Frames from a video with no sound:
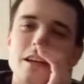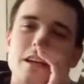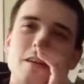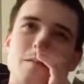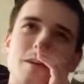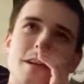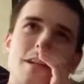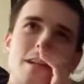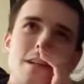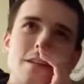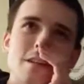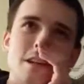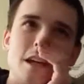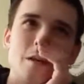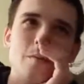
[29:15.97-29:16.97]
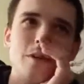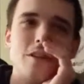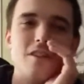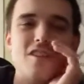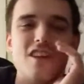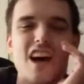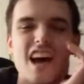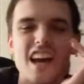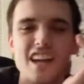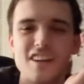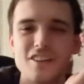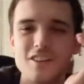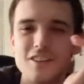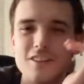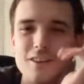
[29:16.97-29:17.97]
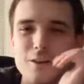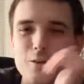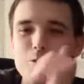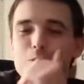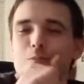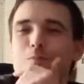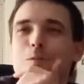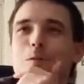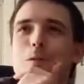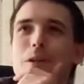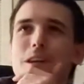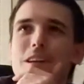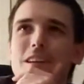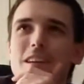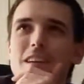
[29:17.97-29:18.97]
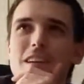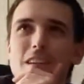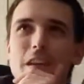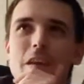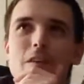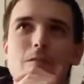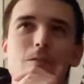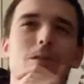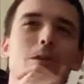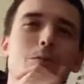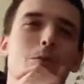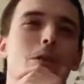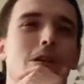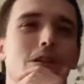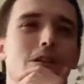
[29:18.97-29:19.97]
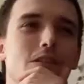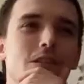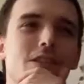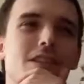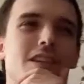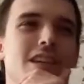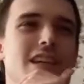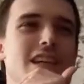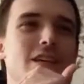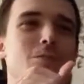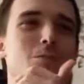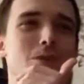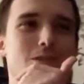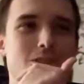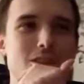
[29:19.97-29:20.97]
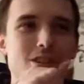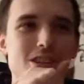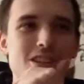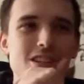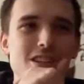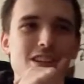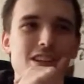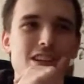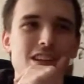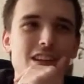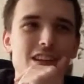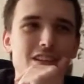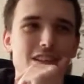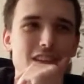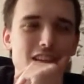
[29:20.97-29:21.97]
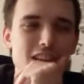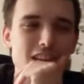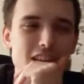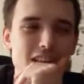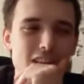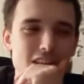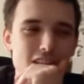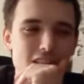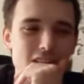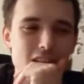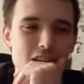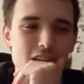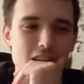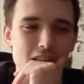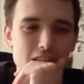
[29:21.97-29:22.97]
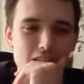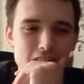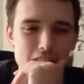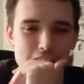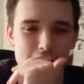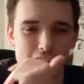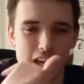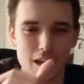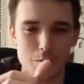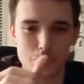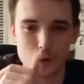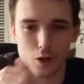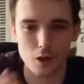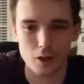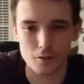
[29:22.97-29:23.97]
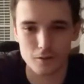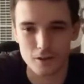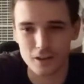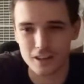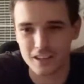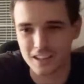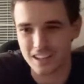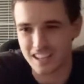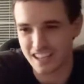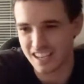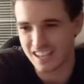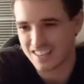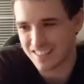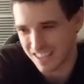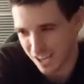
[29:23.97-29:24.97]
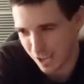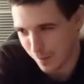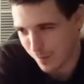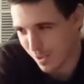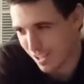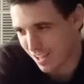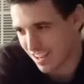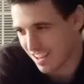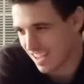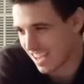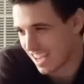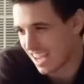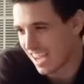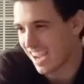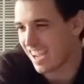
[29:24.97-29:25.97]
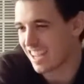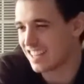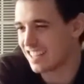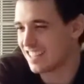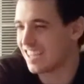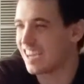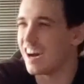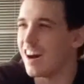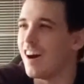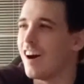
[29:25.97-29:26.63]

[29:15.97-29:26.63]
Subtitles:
I mean, is it gonna be that good though? But like, it really was. It was good because it had Paul Rudd as Ant-Man, and